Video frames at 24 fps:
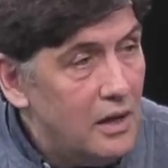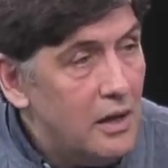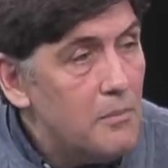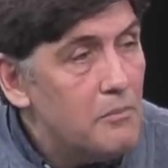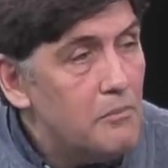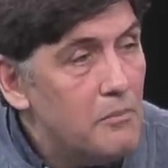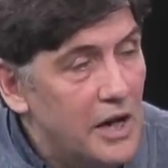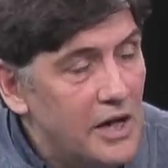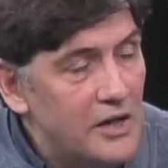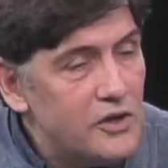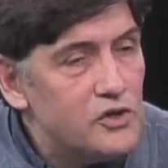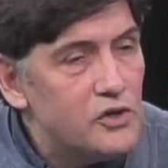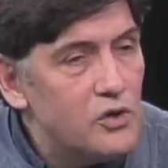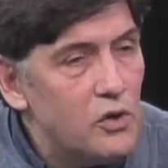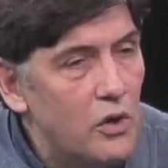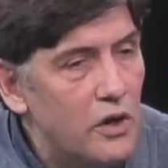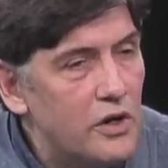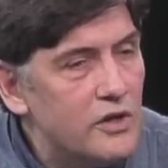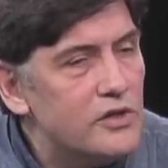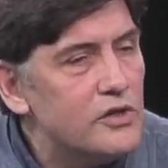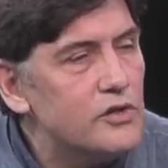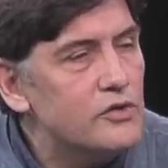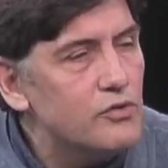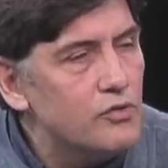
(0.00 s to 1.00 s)
make sure
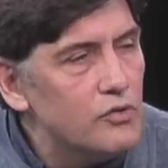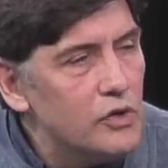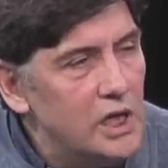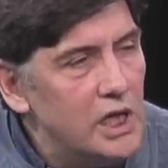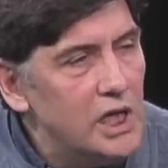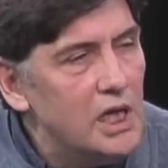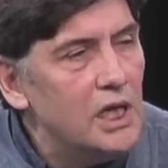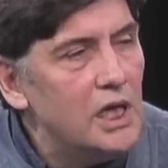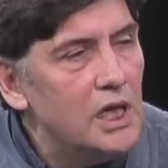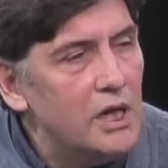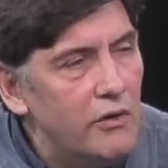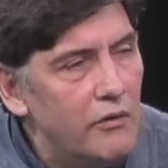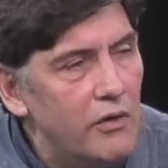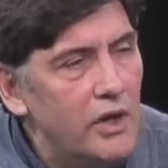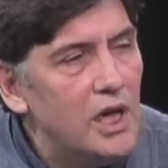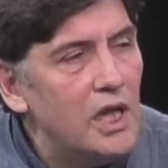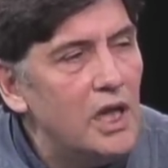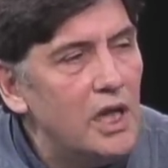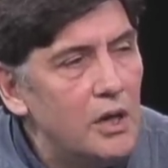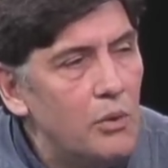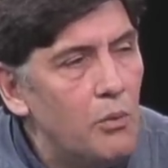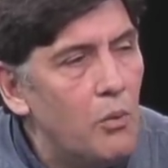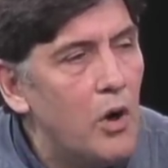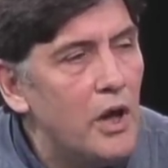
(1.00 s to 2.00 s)
this is really,
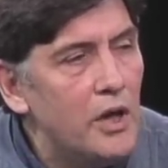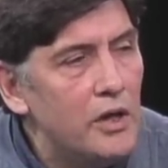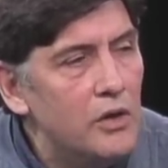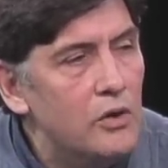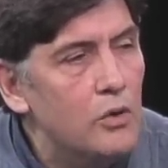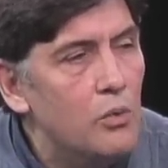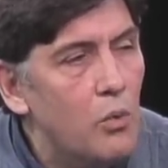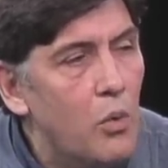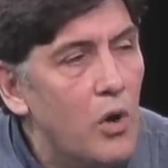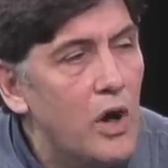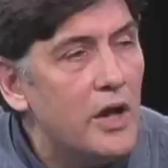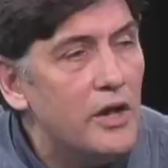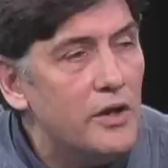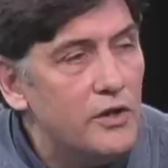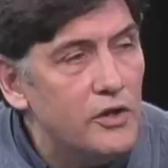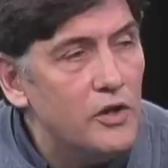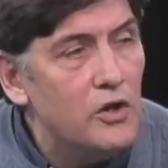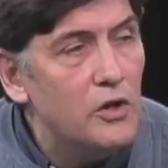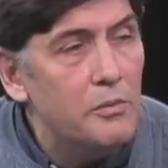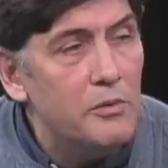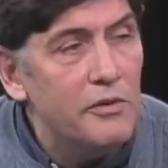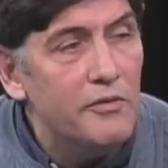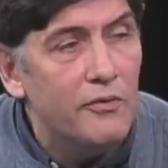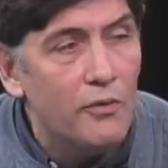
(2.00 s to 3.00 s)
really what you want to
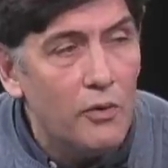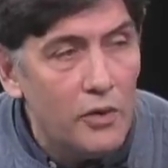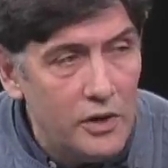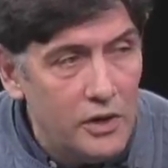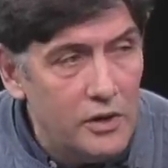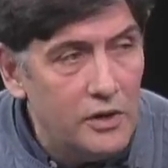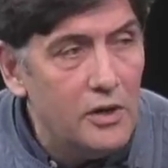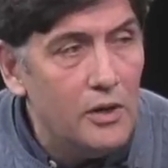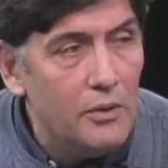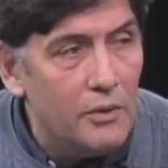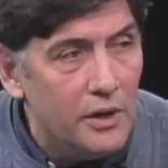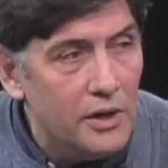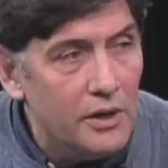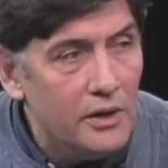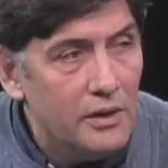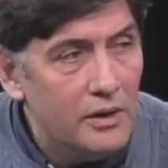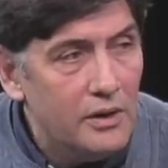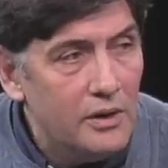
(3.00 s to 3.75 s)
do before you do it.